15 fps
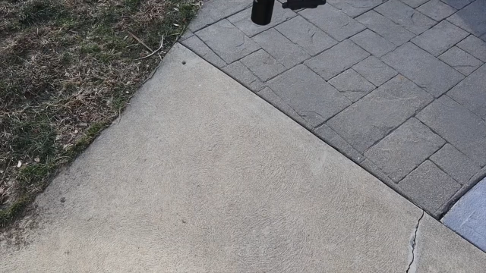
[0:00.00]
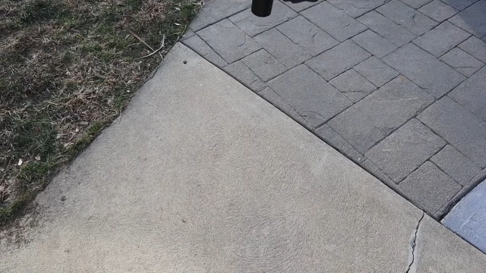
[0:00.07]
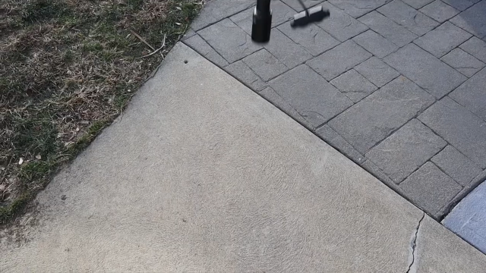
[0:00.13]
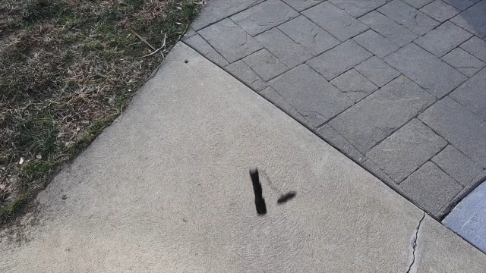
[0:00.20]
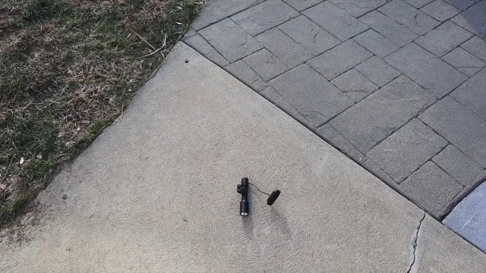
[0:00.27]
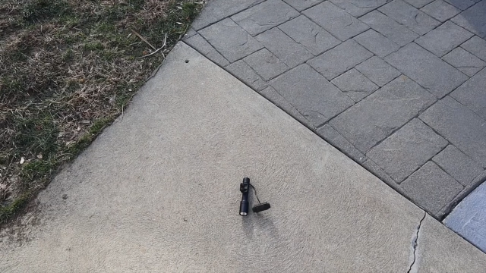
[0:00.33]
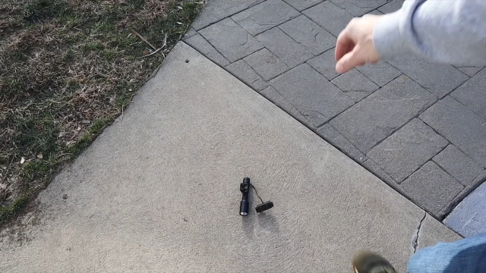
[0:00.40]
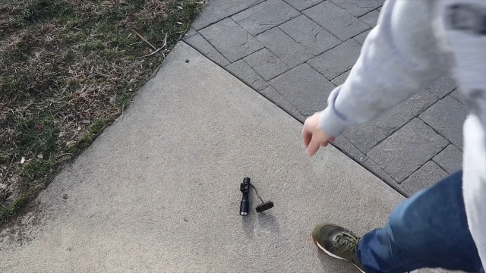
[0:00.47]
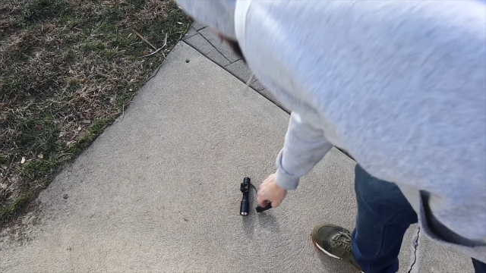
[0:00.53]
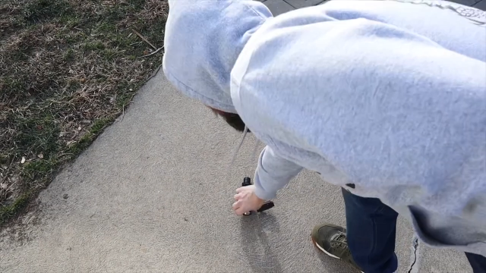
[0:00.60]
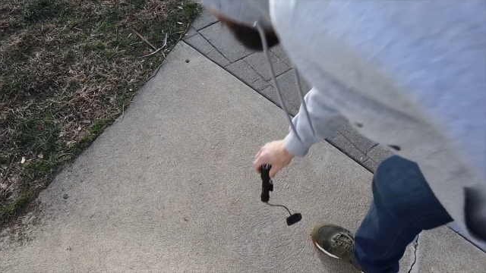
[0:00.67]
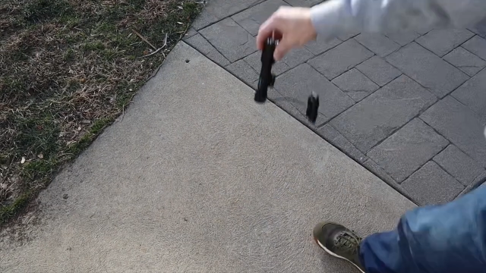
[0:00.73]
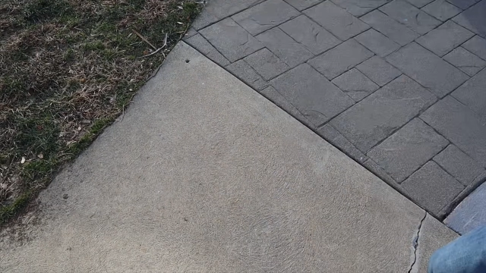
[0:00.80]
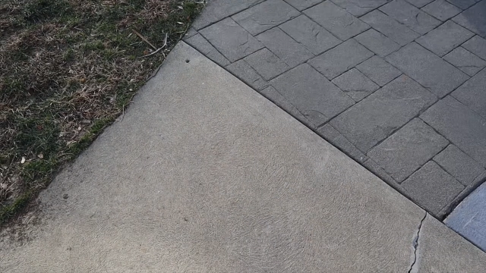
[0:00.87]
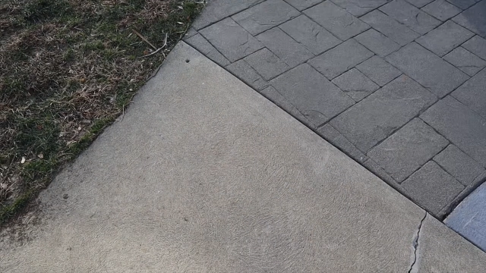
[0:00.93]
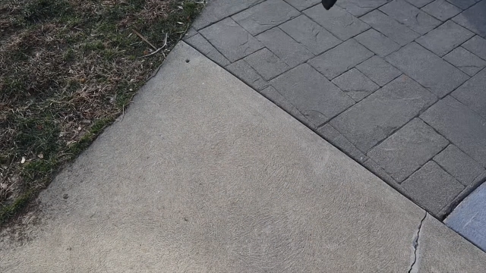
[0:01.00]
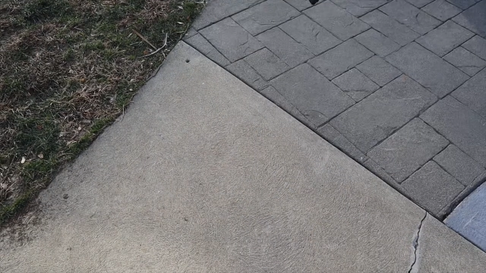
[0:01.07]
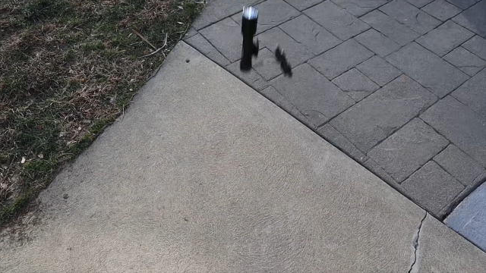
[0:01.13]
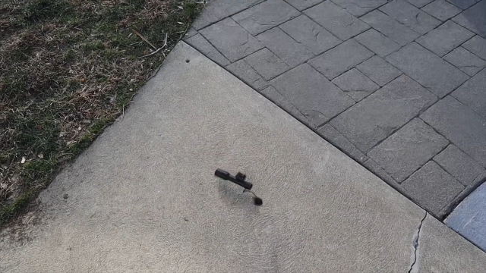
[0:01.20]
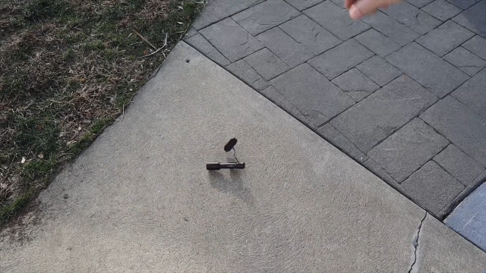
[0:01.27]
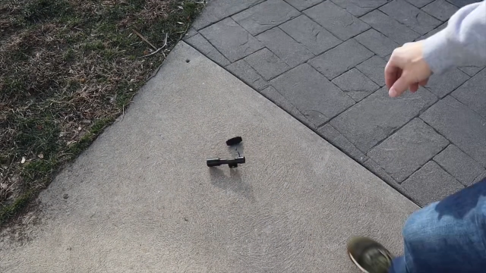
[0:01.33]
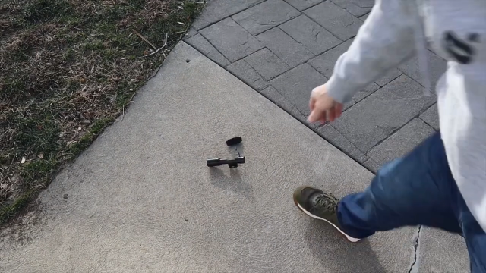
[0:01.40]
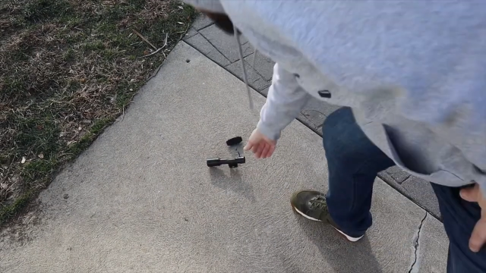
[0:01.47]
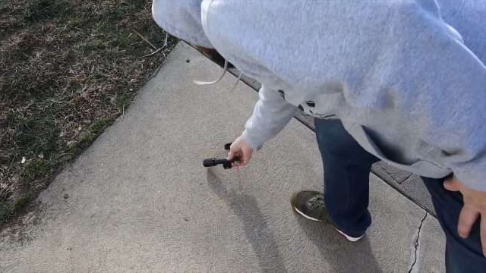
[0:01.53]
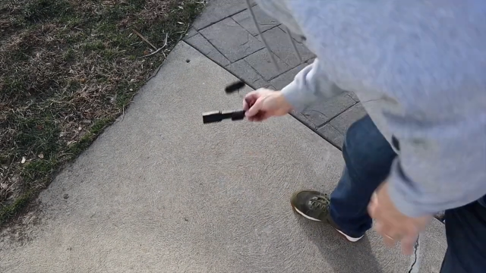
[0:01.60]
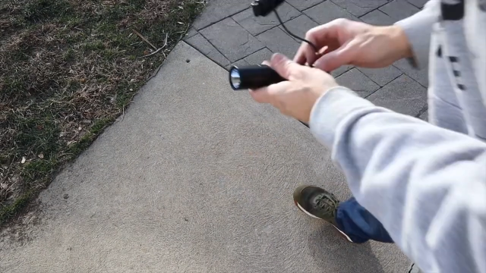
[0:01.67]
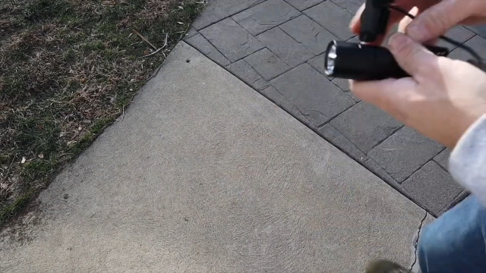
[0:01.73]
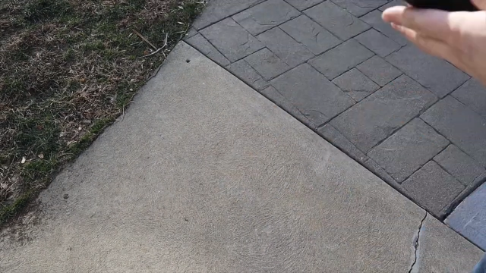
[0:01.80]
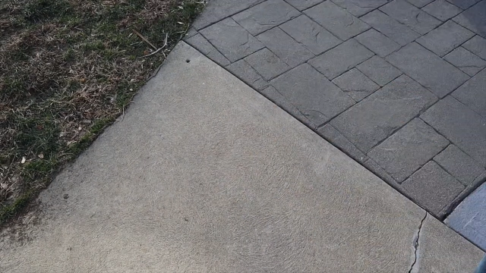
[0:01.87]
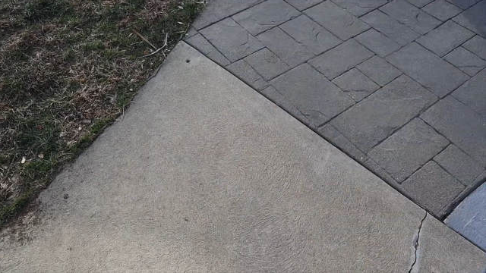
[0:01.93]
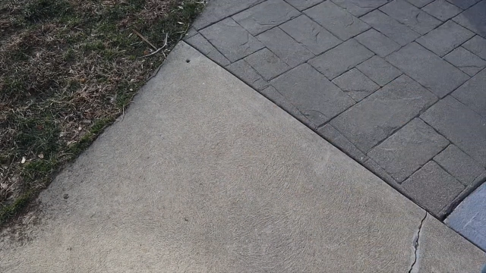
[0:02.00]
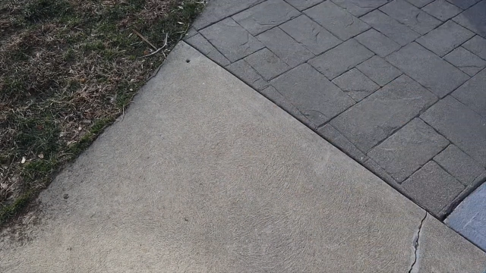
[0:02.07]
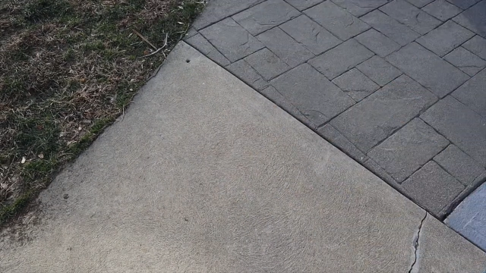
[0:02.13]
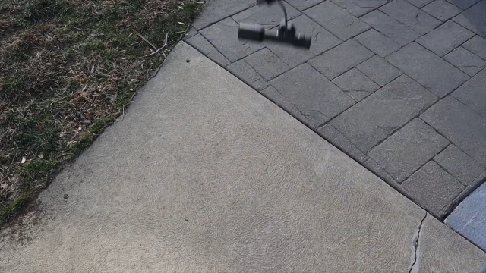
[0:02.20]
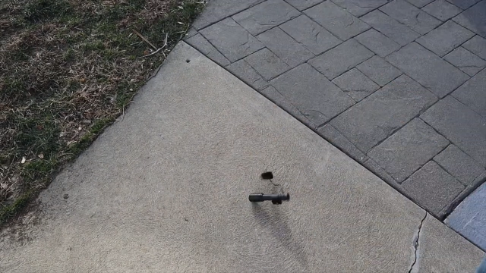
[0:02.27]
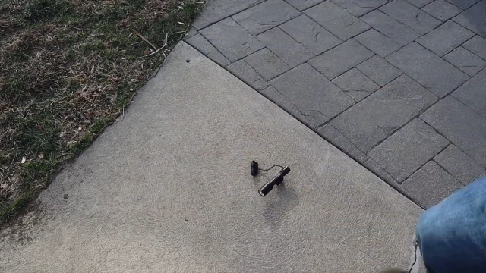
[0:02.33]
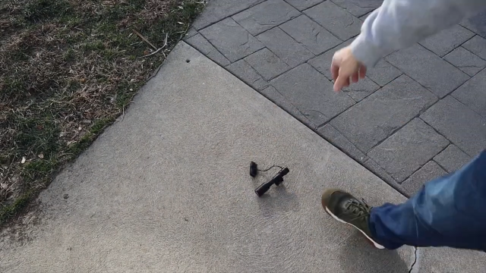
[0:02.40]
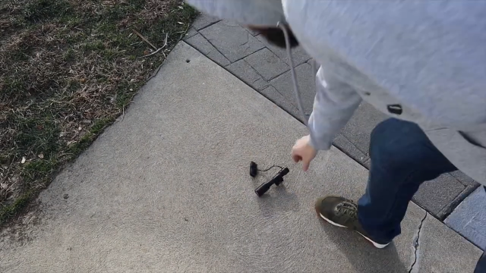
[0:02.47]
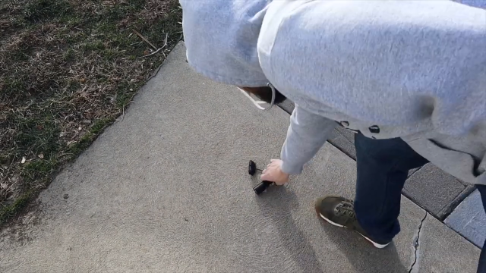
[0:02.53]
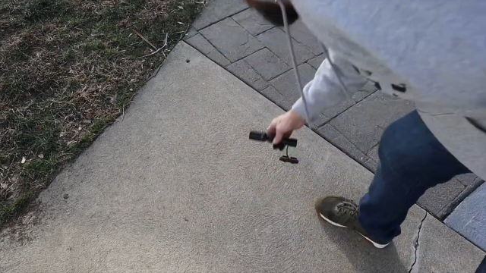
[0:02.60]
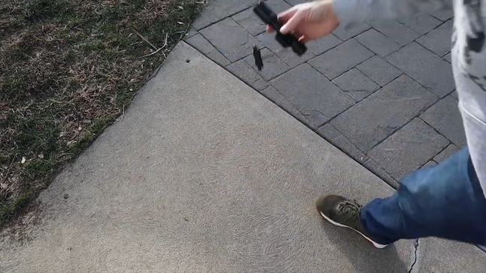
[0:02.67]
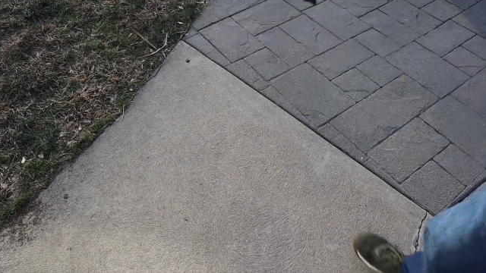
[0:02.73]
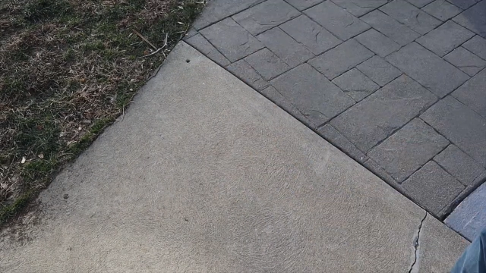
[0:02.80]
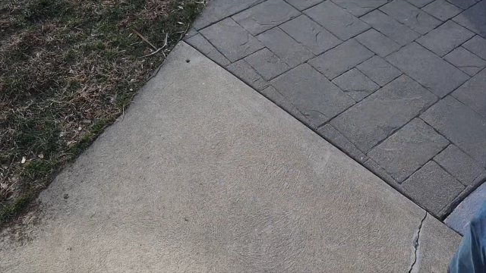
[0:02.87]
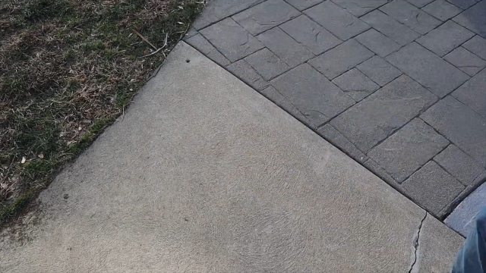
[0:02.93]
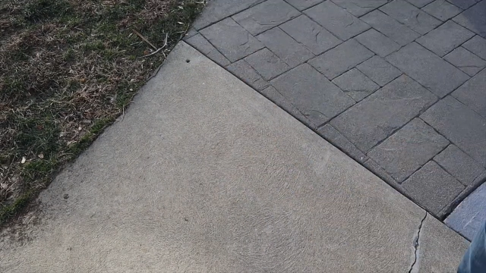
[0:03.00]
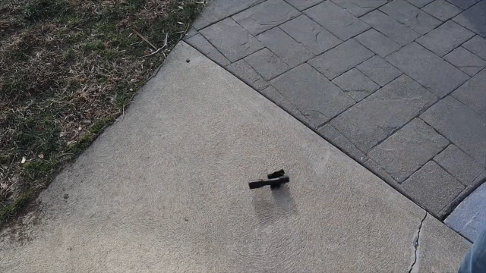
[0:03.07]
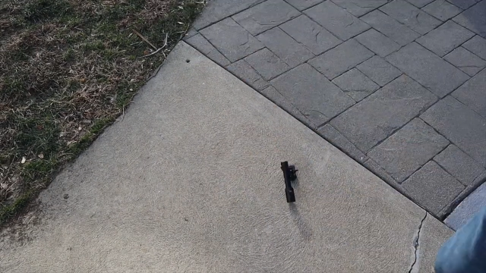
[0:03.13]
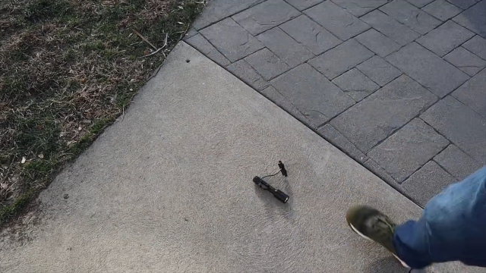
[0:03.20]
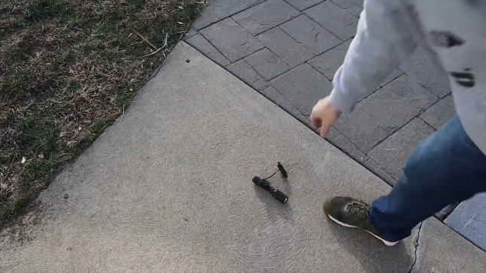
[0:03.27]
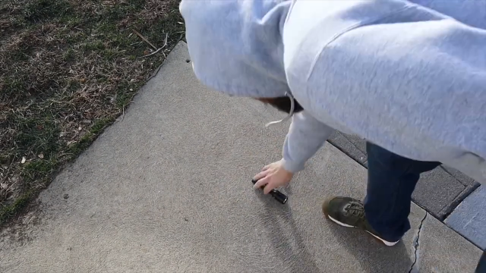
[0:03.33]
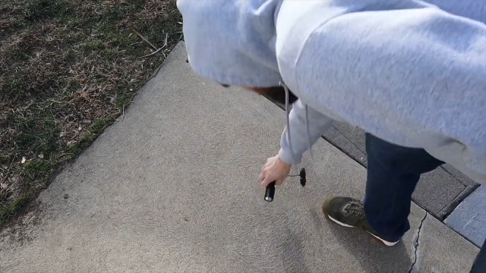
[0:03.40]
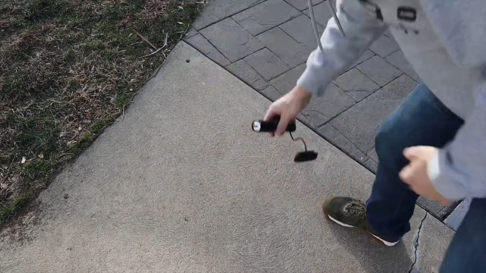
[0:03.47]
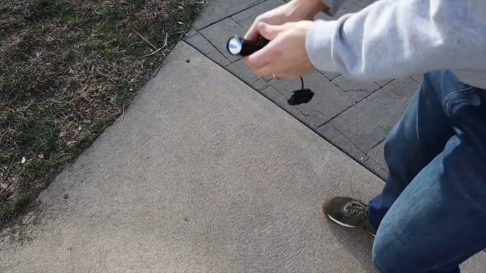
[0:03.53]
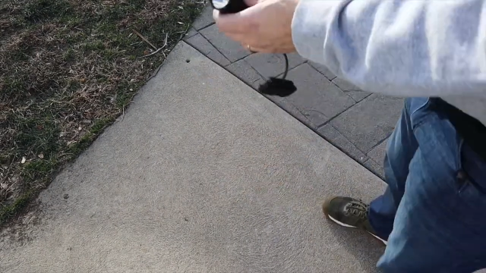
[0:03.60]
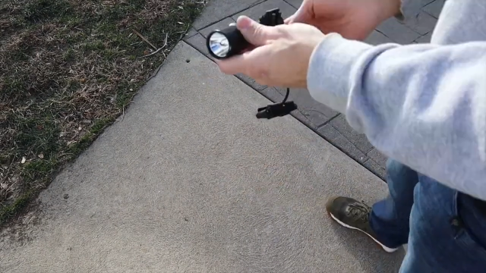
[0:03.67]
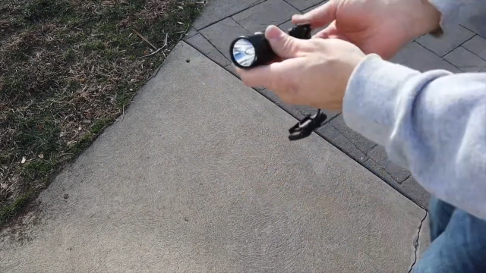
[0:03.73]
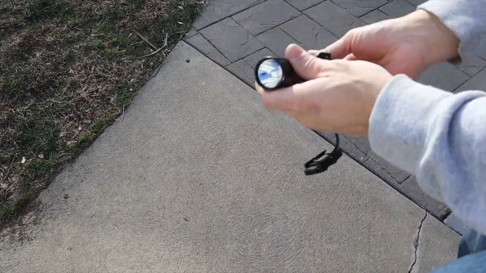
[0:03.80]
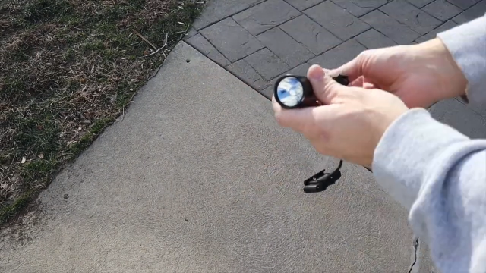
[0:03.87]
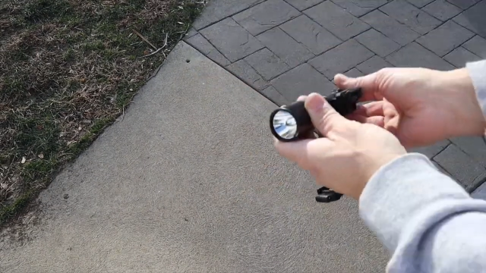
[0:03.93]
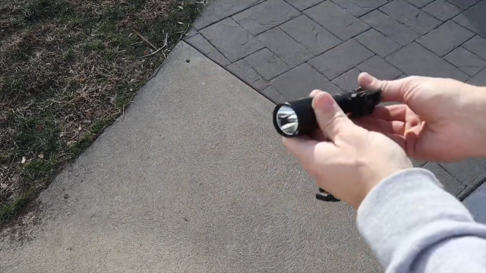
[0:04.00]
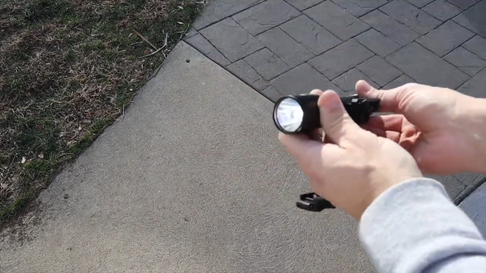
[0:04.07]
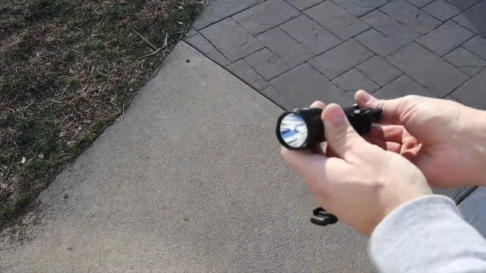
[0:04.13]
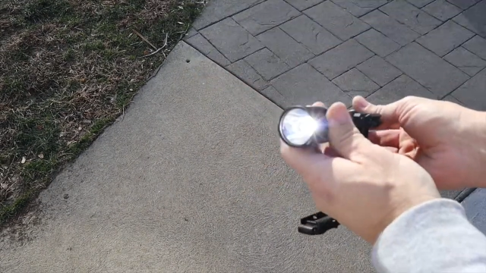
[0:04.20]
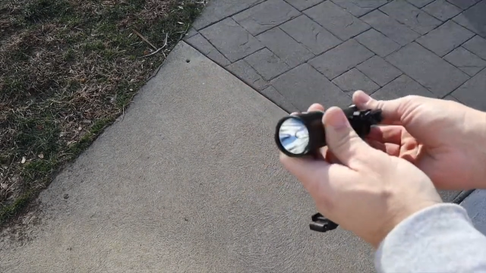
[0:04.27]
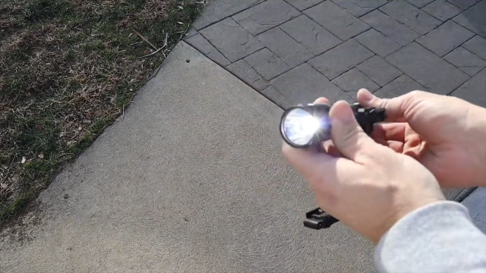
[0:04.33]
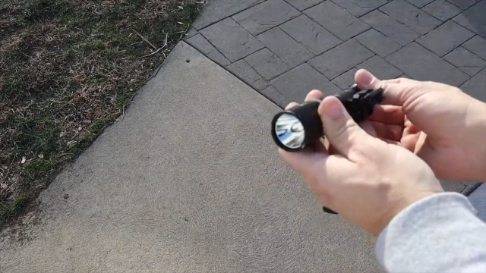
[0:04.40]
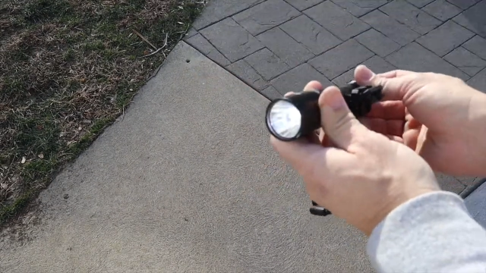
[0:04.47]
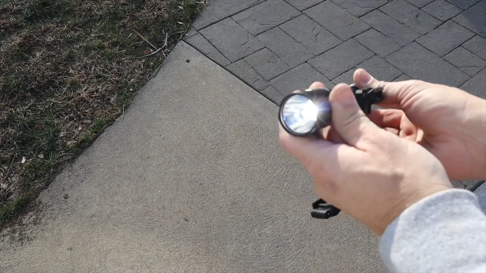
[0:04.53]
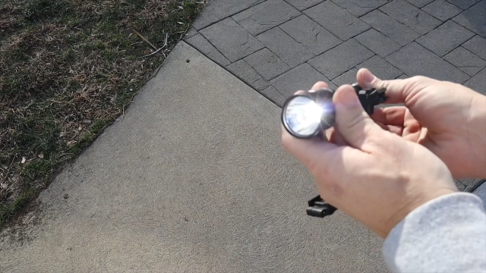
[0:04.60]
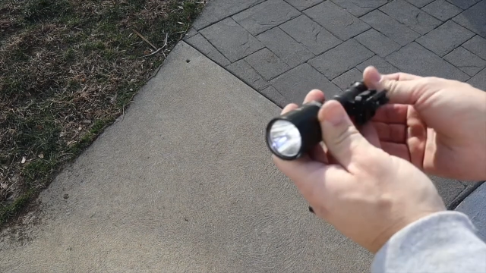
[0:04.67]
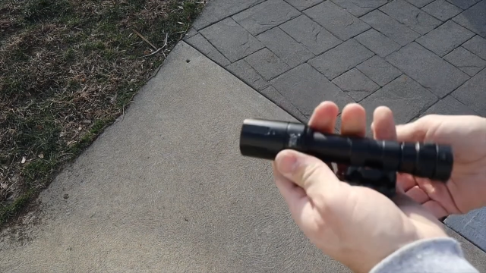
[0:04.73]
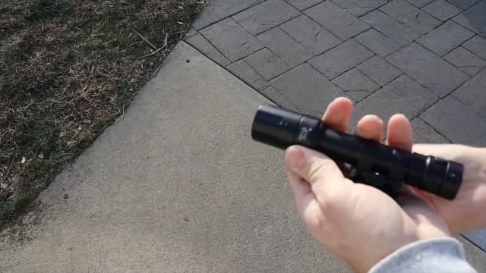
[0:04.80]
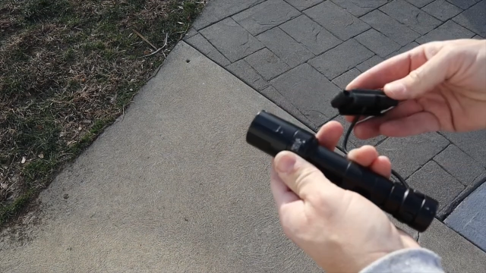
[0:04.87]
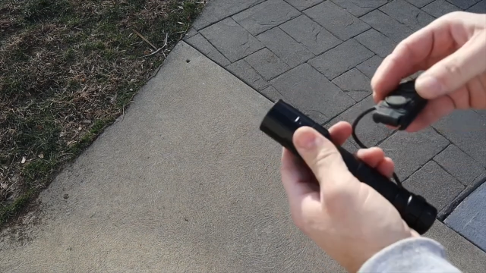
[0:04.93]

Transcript: No face is visible, so there are no lips to read.